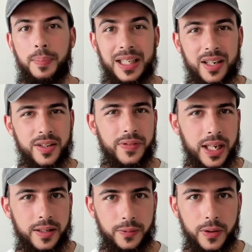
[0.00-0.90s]
but because of
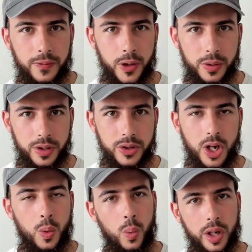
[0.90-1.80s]
their different focus,
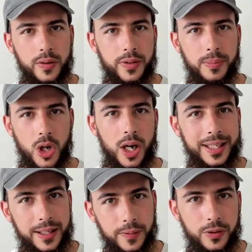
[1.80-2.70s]
one of them got
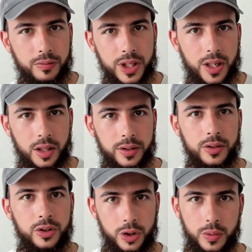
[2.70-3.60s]
a different result
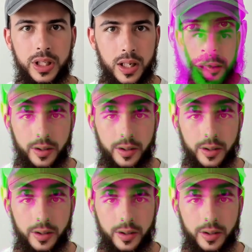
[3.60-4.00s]
to the